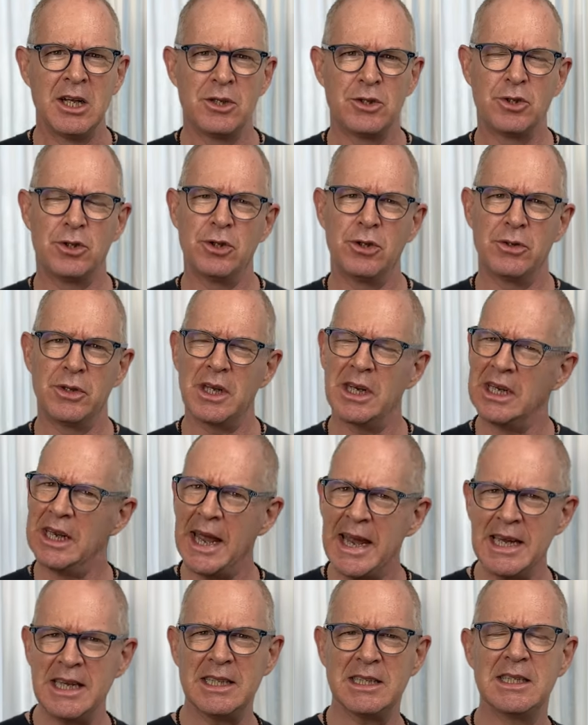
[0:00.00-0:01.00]
to the
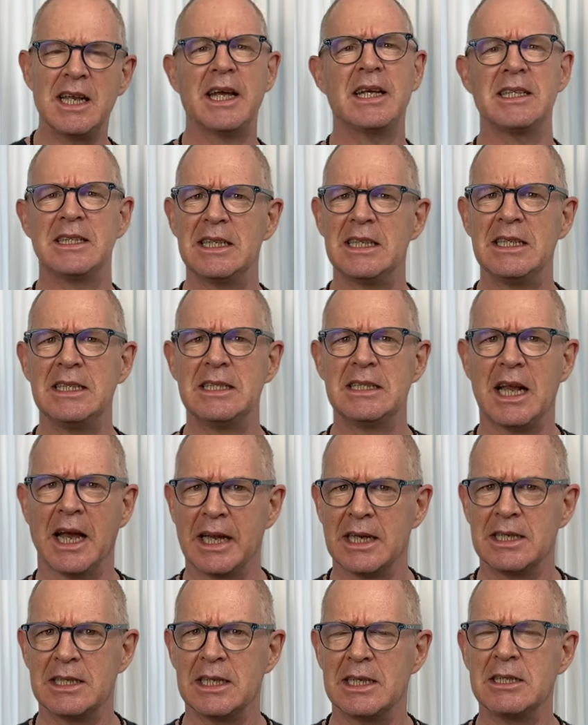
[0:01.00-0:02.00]
late
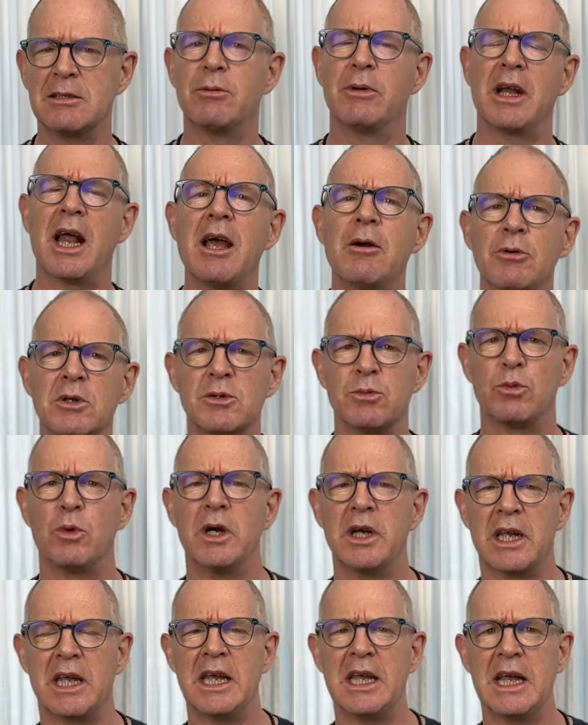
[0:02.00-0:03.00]
1990s when I was
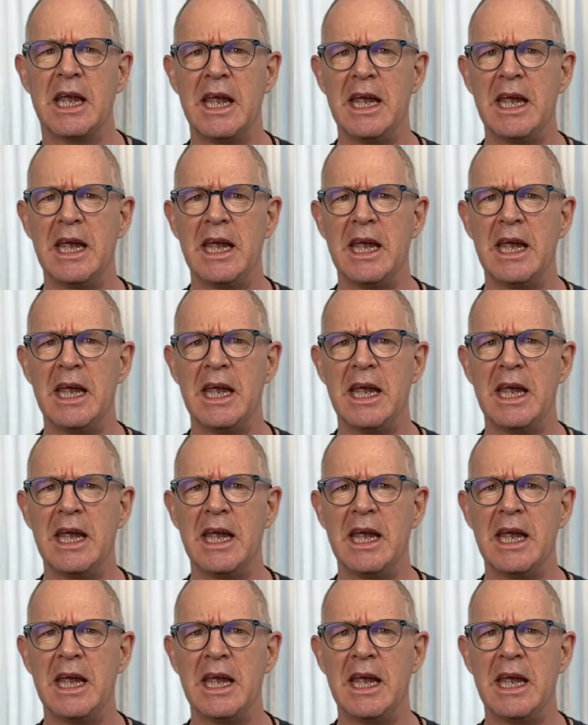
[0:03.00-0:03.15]
working